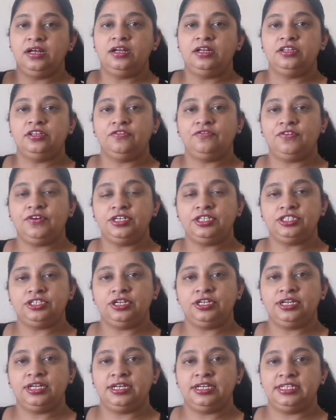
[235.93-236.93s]
The first on
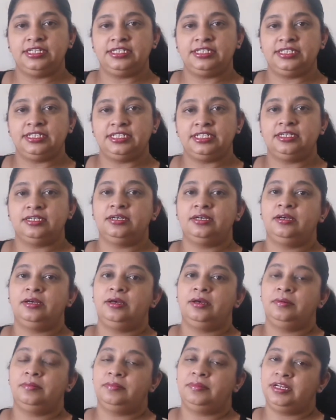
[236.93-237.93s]
the list is
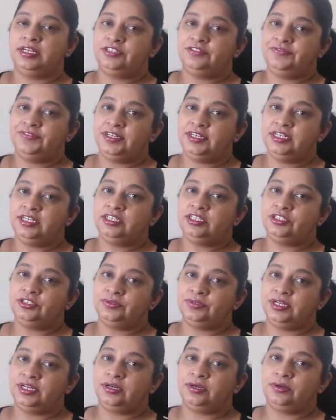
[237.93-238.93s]
breastfeeding
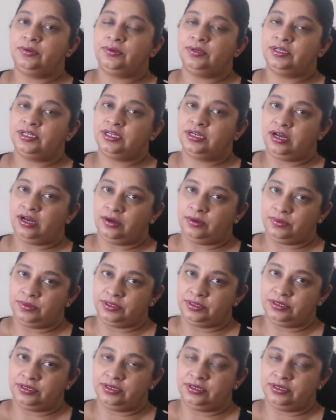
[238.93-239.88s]
during golden hour.